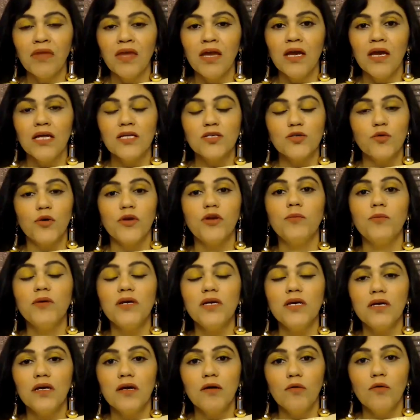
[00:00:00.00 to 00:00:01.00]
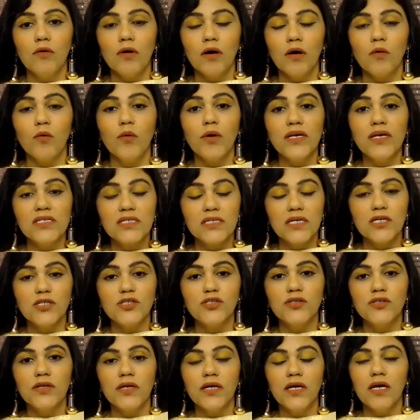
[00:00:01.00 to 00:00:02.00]
It's going to be going
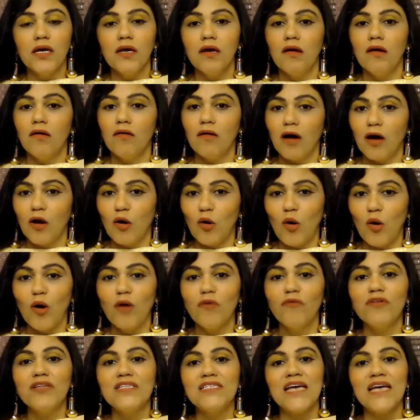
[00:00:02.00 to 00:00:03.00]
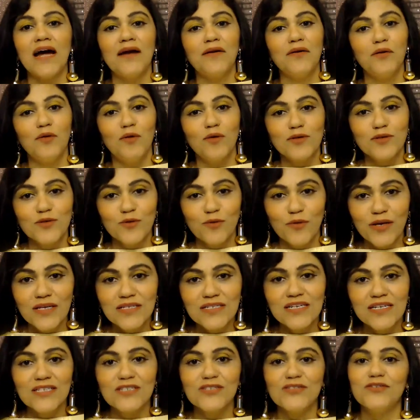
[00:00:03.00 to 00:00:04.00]
stationary along with Saturn also going
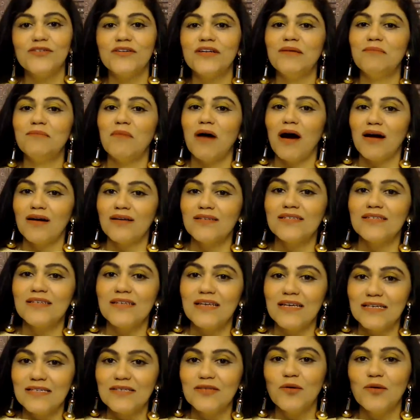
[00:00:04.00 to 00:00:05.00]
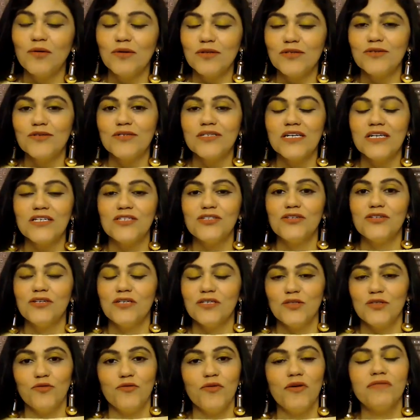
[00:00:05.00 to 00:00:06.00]
stationary. Mars is also stationary.
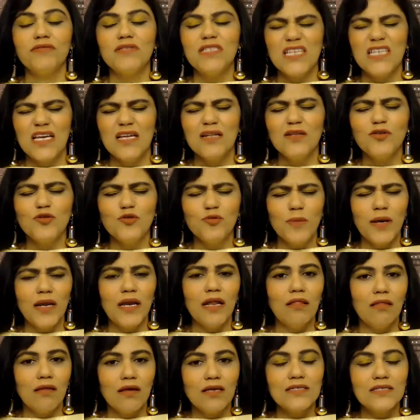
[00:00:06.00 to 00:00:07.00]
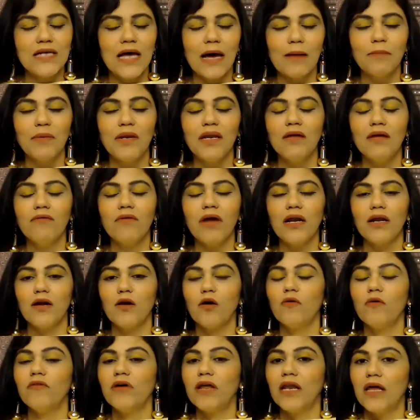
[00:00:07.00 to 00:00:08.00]
So we have seen too many things happening right
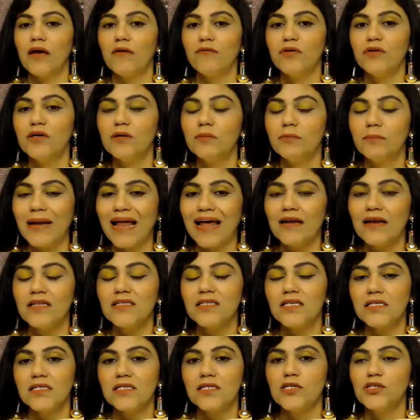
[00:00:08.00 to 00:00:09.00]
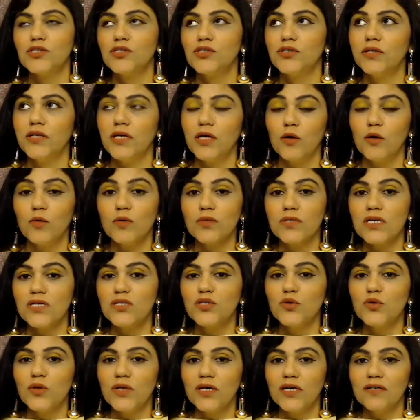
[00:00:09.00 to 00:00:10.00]
now. Whenever planets are stationary closest
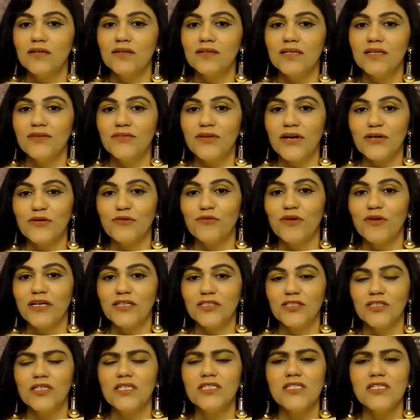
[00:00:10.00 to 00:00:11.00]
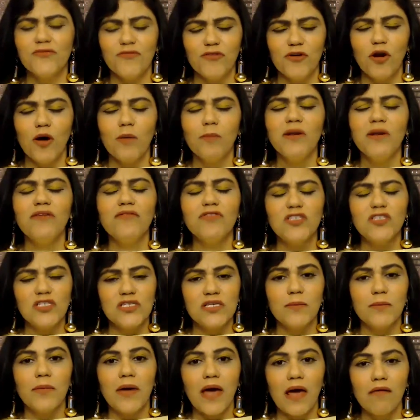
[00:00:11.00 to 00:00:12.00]
to the Earth in retrogression, it's a phenomena which is
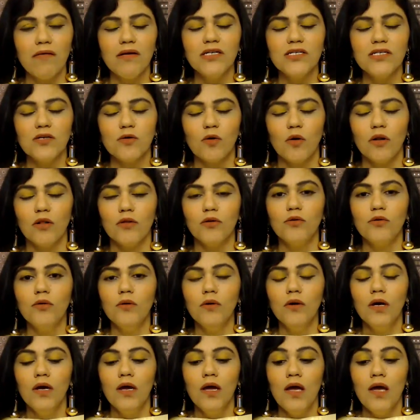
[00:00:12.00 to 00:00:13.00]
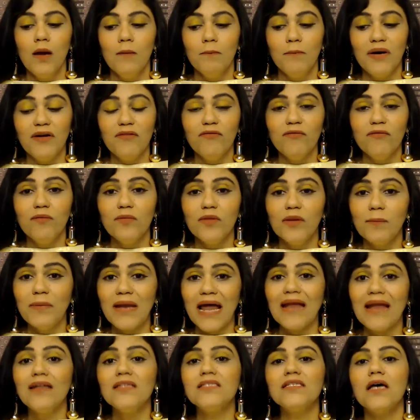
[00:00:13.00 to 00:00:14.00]
apparent although, but the
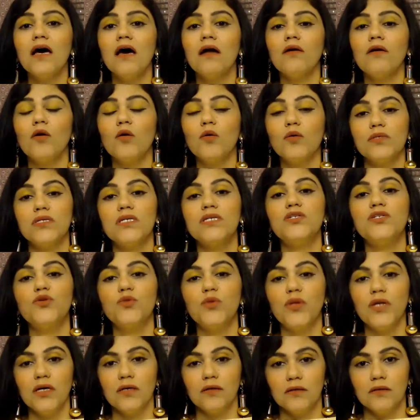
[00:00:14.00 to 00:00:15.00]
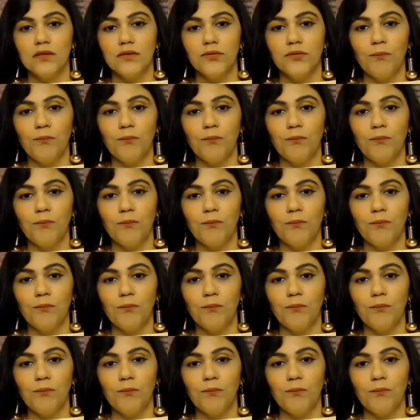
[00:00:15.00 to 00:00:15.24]
planets are closest to the Earth.